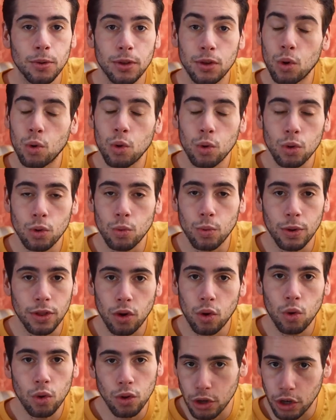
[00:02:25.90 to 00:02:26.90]
with all
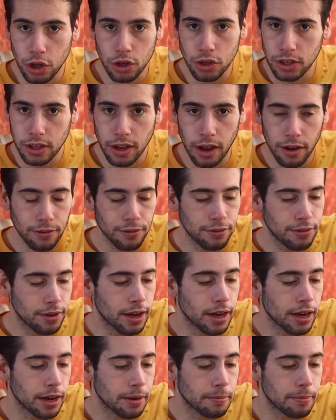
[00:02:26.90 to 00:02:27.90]
the good stuff,
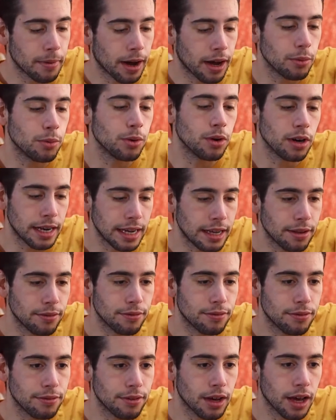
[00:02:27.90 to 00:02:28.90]
I will
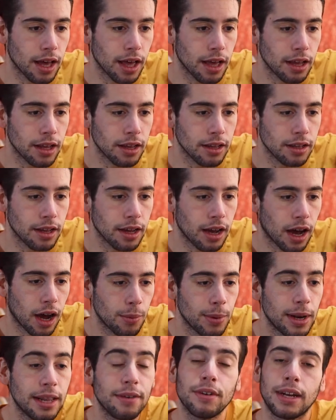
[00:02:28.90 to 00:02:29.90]
leave an
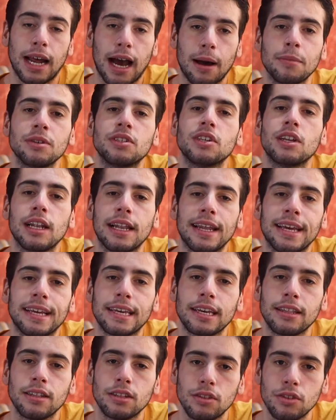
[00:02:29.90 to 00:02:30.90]
Amazon
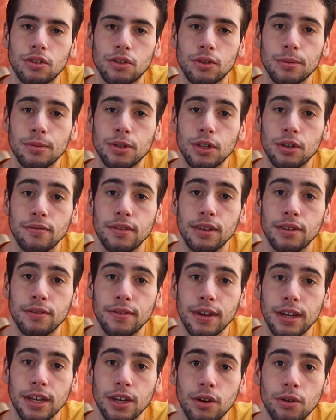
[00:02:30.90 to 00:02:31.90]
link in the description of
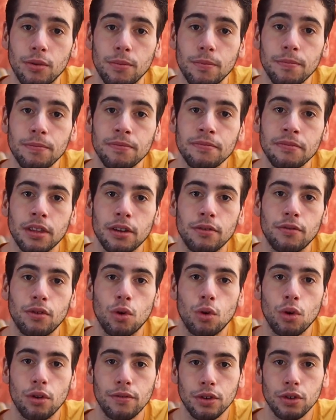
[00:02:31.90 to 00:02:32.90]
this video
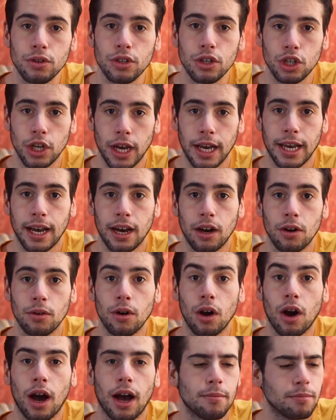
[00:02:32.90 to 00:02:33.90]
for all of you to check
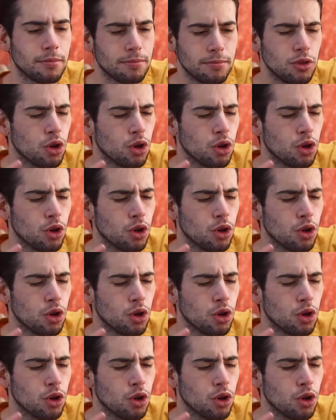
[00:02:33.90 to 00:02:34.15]
out.